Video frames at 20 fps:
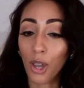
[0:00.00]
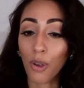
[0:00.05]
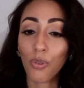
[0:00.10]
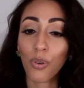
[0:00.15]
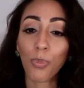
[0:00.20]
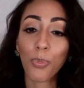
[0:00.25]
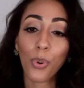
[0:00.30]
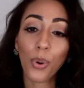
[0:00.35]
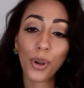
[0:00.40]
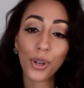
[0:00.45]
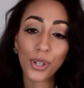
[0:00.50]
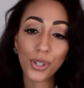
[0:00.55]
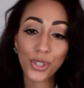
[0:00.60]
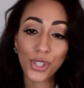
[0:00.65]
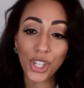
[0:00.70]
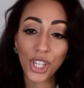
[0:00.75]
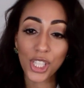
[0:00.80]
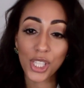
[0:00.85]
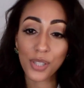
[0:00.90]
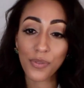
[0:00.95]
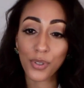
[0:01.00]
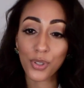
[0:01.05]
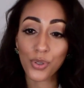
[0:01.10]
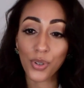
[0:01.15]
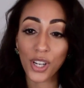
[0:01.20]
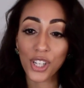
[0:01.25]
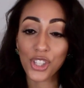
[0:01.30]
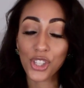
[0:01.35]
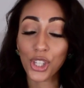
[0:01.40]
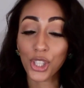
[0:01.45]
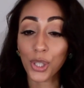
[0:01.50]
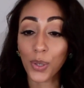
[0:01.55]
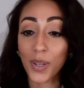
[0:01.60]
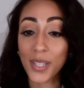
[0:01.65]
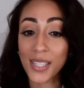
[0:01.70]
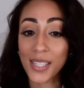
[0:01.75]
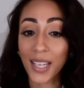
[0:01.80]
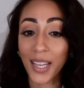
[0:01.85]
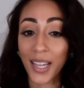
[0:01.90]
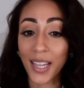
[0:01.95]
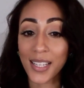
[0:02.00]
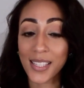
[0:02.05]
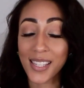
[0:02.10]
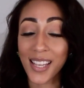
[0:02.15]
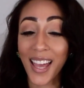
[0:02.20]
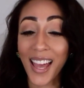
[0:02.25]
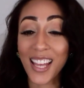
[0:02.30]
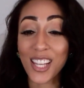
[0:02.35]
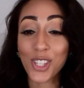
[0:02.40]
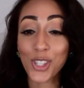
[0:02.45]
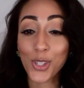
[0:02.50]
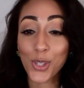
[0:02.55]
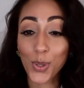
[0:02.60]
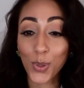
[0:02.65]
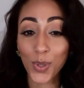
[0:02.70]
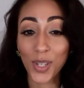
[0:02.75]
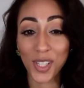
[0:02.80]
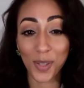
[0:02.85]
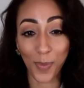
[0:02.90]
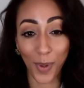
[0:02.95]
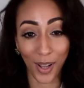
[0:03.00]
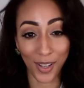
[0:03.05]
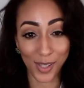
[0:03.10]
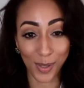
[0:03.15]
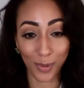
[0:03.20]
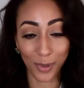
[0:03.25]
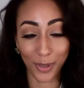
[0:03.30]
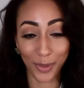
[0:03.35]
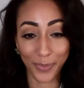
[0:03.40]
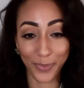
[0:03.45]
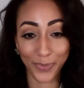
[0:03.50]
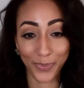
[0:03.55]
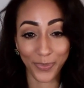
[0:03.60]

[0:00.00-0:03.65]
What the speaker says: report your change of address to USCIS as soon as possible.